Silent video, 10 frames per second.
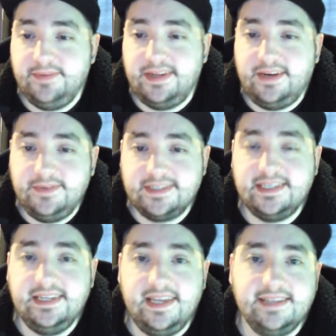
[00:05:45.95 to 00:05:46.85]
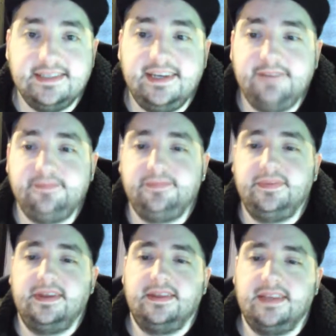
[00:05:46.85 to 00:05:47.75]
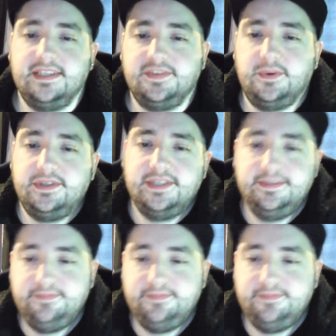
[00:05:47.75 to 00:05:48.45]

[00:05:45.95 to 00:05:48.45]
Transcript: and I will see you next time. Thanks for watching.